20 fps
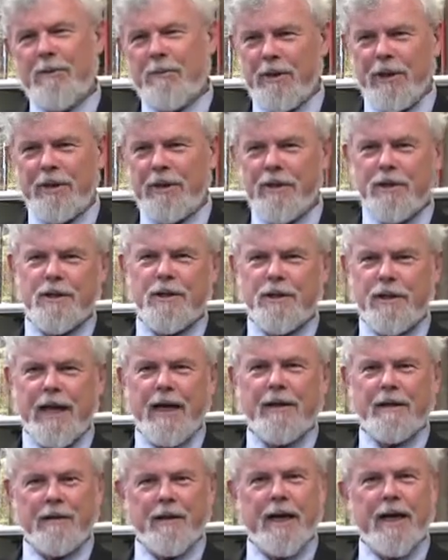meant this and
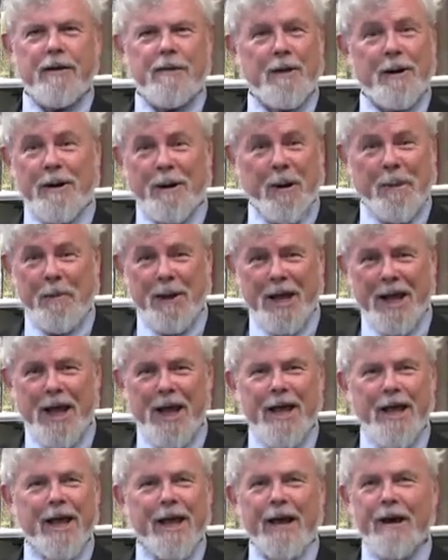that and that and
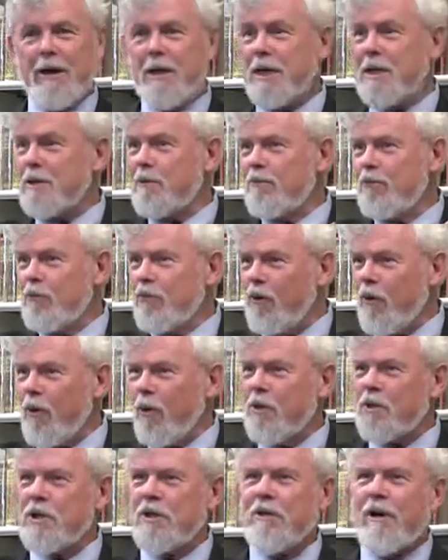you know he just
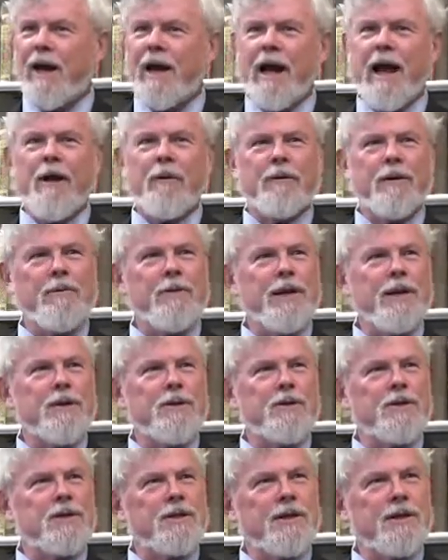rolls it right out I mean
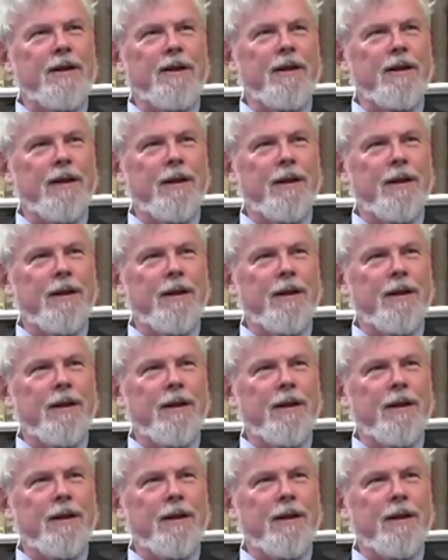it's just